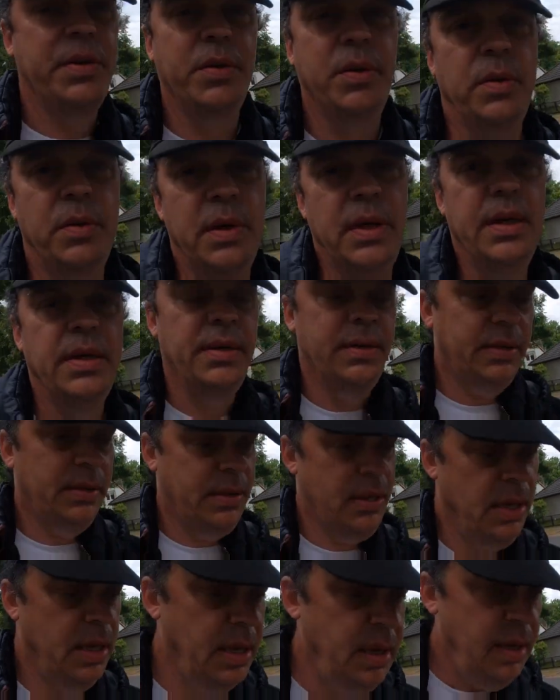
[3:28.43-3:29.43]
to uh,
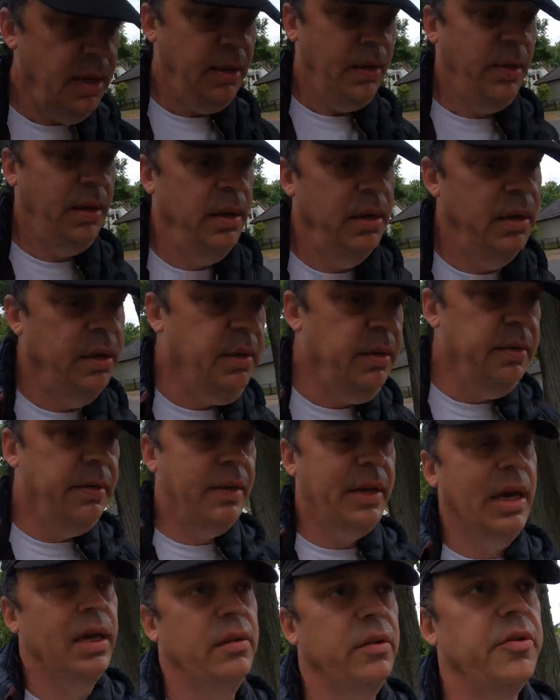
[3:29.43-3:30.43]

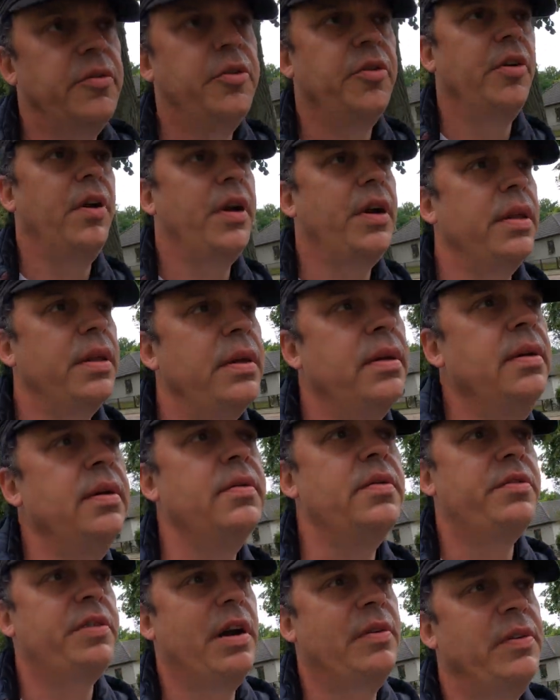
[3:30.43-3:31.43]
get on a train
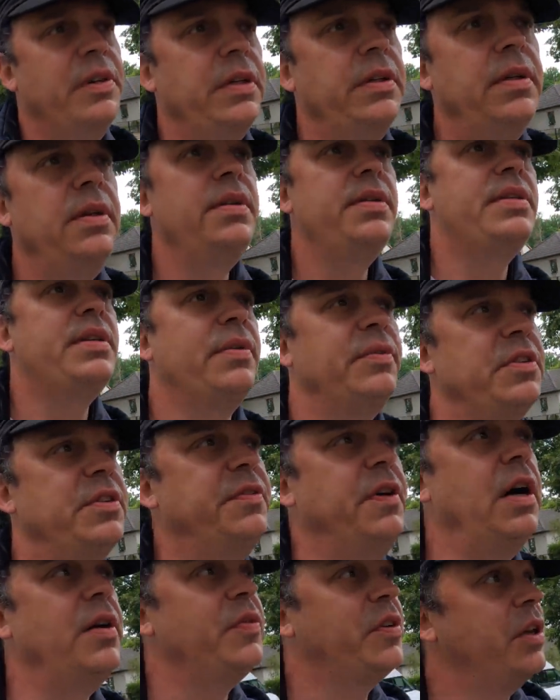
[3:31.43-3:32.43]
and travel
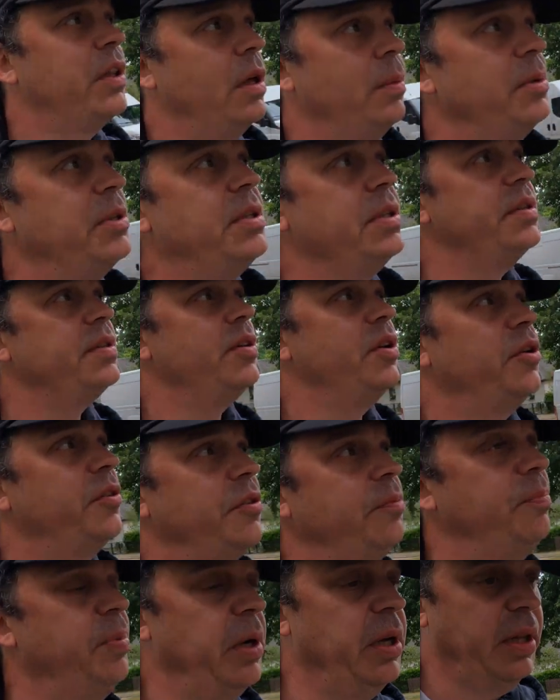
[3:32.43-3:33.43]
75 kilometers
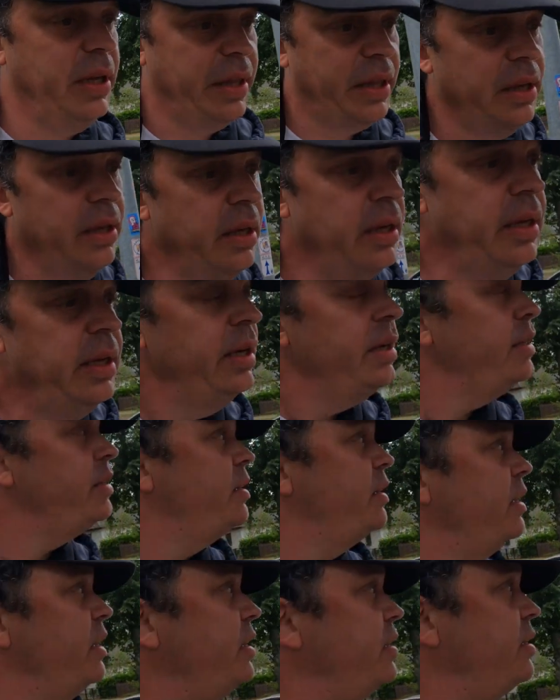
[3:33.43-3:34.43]
north of Berlin
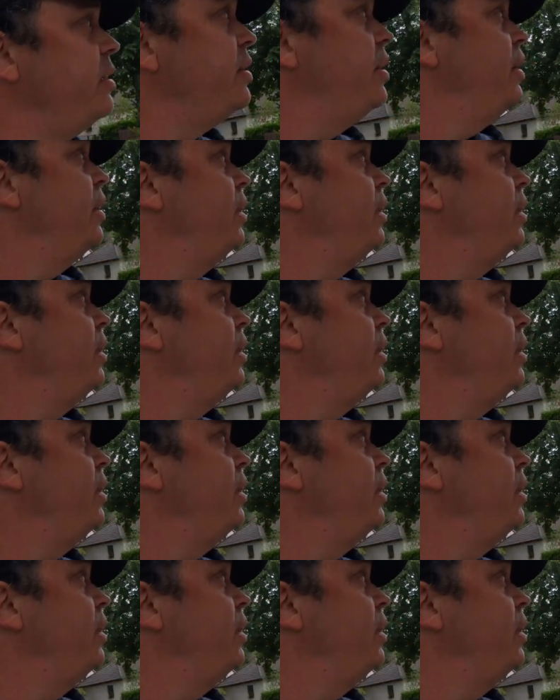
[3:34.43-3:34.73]
to this